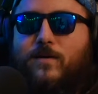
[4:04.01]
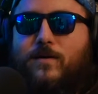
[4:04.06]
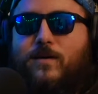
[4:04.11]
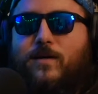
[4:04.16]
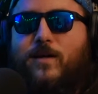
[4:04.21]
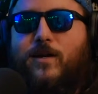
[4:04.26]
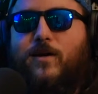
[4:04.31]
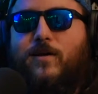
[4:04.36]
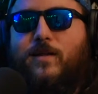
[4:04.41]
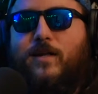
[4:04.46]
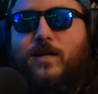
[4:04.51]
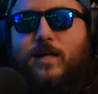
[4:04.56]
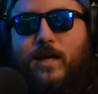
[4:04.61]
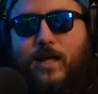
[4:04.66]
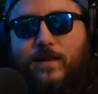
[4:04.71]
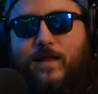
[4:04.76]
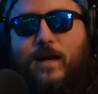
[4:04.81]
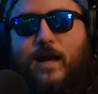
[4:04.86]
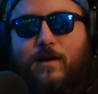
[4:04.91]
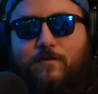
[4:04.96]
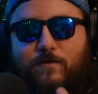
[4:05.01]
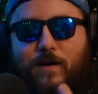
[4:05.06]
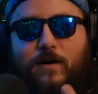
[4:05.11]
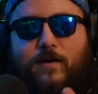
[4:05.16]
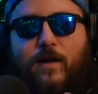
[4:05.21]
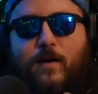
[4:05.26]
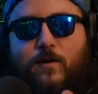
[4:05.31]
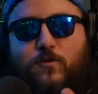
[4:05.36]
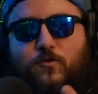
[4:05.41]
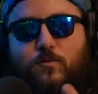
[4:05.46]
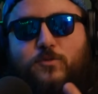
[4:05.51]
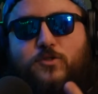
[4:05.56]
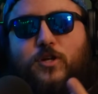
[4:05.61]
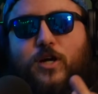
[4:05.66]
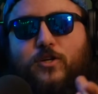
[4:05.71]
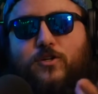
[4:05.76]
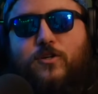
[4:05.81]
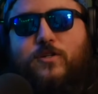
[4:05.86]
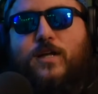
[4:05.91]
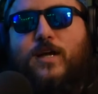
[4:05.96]
You know, and then, he, and then I found out it's from
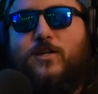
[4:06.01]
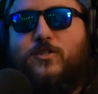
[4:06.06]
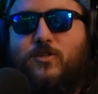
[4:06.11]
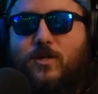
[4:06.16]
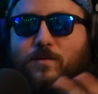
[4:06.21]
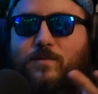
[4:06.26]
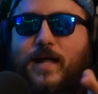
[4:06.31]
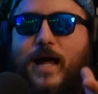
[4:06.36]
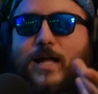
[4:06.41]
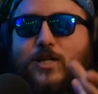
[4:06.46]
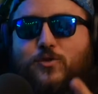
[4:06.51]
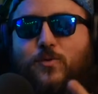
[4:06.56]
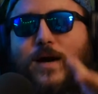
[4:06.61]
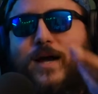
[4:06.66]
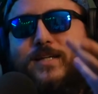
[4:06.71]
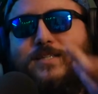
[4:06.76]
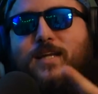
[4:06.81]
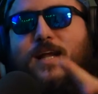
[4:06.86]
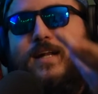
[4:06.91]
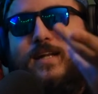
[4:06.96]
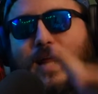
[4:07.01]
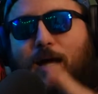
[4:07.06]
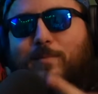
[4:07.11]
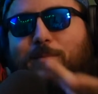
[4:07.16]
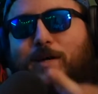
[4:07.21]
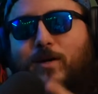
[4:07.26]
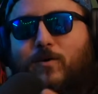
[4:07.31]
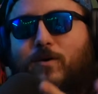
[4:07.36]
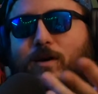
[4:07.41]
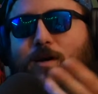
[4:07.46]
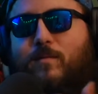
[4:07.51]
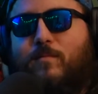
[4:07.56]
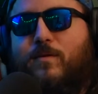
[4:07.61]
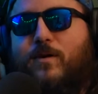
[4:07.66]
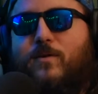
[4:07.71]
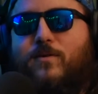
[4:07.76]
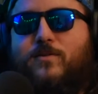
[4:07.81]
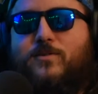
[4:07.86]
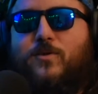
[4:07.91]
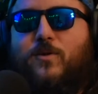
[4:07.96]
Stranger Things. So, that's why I say Demogorgon,
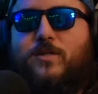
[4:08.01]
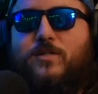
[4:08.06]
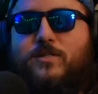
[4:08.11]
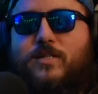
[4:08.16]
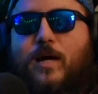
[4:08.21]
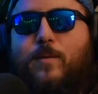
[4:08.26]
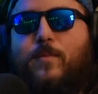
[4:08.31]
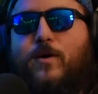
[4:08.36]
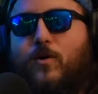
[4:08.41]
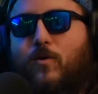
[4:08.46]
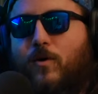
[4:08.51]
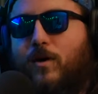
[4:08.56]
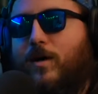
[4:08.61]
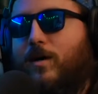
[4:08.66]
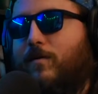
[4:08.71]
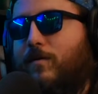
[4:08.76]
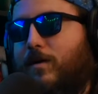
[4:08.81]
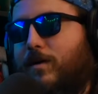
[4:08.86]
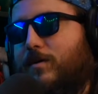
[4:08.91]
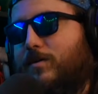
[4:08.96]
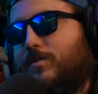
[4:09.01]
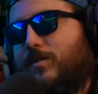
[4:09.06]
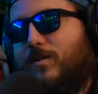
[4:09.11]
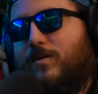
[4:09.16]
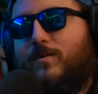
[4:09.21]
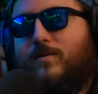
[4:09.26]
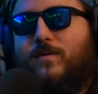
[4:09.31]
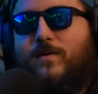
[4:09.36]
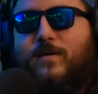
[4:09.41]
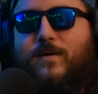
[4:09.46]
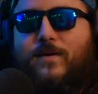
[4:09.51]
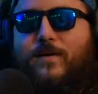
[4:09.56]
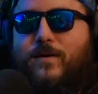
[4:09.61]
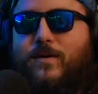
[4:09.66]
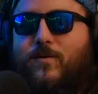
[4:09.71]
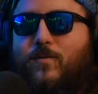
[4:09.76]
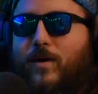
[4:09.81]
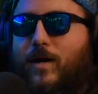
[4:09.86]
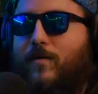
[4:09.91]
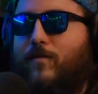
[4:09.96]
bro. So, it's Demogorgon, right? So,
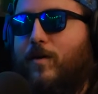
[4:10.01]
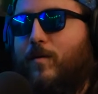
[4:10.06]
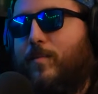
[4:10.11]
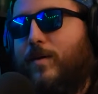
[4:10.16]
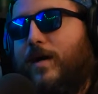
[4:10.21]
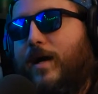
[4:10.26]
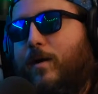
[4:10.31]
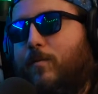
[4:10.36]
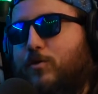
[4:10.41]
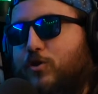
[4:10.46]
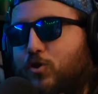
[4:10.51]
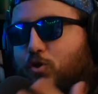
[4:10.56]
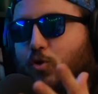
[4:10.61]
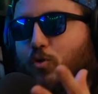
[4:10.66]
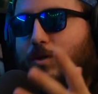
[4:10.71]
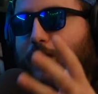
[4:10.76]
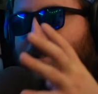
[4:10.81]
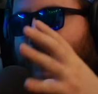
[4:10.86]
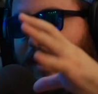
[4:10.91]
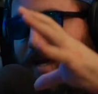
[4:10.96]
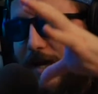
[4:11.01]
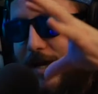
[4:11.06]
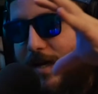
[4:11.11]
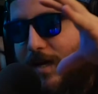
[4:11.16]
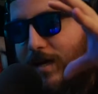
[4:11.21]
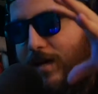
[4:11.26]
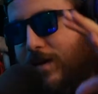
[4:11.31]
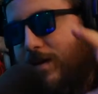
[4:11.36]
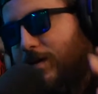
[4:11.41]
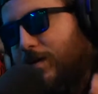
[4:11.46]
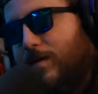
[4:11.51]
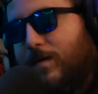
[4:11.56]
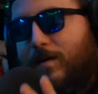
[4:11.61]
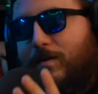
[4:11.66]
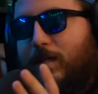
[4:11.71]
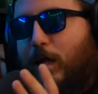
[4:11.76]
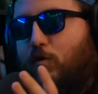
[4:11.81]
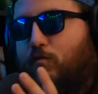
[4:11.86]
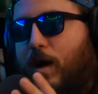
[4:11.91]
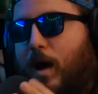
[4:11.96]
whatever. But it was cool that they...
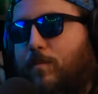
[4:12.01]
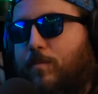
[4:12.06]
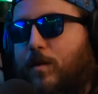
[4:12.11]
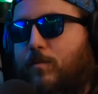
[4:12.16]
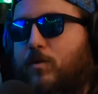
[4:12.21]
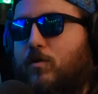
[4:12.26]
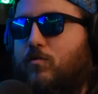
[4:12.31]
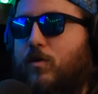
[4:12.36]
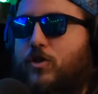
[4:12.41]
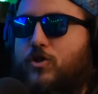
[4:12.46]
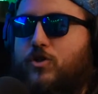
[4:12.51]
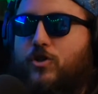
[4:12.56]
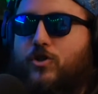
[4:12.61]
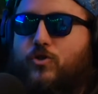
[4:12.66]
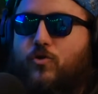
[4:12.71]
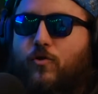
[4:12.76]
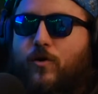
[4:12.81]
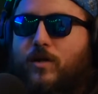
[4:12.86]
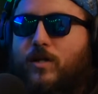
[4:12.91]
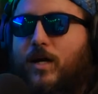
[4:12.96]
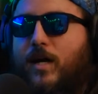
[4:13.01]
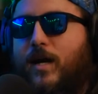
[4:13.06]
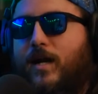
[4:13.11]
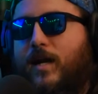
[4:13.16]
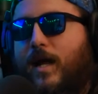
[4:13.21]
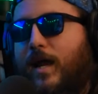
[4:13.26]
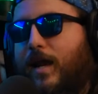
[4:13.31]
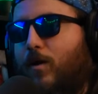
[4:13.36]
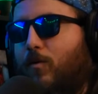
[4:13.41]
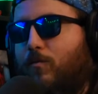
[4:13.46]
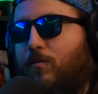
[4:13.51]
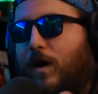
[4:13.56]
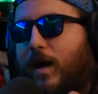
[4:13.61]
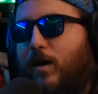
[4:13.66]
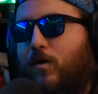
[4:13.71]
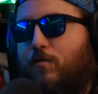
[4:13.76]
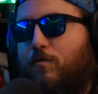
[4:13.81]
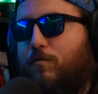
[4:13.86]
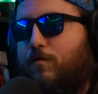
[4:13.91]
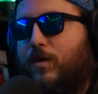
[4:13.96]
They wrapped up the Russia storyline. I don't I
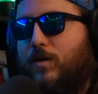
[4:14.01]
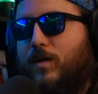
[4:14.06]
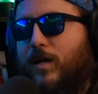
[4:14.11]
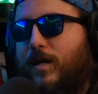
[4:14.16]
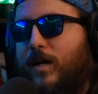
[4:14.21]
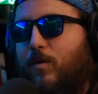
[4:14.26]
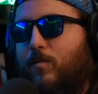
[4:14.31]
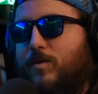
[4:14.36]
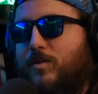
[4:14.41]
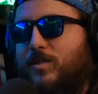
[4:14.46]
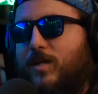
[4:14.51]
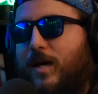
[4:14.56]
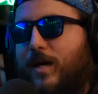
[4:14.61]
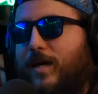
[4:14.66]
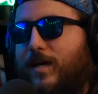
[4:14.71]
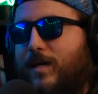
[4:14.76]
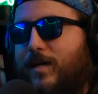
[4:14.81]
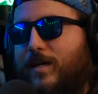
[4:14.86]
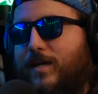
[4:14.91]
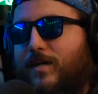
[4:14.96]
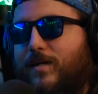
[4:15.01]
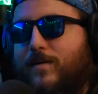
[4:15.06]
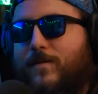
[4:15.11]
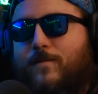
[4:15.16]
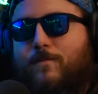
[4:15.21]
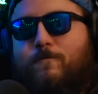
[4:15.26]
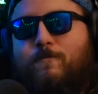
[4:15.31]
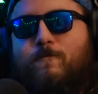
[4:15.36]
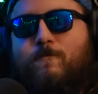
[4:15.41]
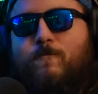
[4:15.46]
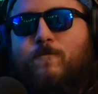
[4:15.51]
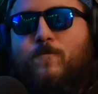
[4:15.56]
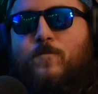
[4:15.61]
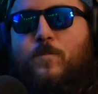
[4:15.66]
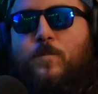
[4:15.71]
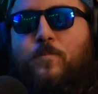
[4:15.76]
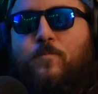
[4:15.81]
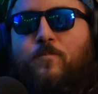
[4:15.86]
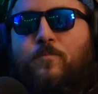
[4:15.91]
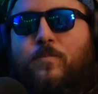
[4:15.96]
don't feel like it was like... I don't... I don't. I
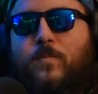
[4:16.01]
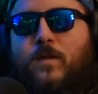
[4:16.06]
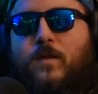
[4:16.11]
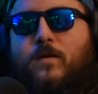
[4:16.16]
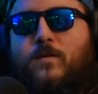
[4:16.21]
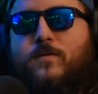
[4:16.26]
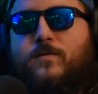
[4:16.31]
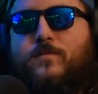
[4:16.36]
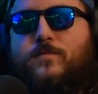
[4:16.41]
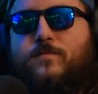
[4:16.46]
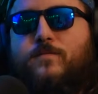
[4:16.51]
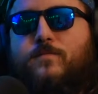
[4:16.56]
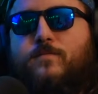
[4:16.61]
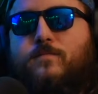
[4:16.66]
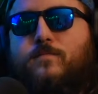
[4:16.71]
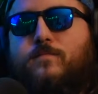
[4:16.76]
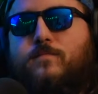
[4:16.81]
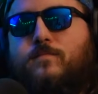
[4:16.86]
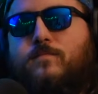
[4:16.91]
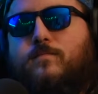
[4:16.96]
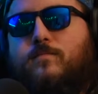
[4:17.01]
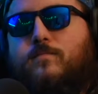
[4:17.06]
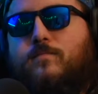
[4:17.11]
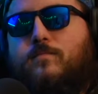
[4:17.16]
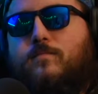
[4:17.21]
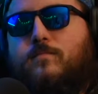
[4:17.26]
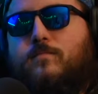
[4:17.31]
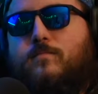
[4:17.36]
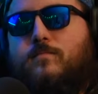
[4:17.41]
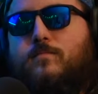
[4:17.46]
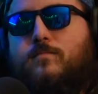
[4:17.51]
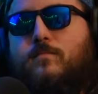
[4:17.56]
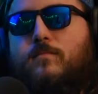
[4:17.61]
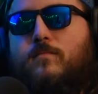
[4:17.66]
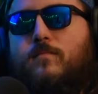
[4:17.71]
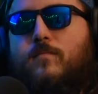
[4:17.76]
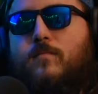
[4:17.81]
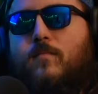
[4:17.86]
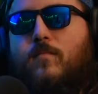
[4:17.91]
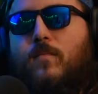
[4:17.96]
hope they didn't wrap it up because they didn't really explain
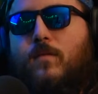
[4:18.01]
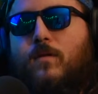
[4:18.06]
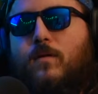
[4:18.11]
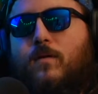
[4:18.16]
anything.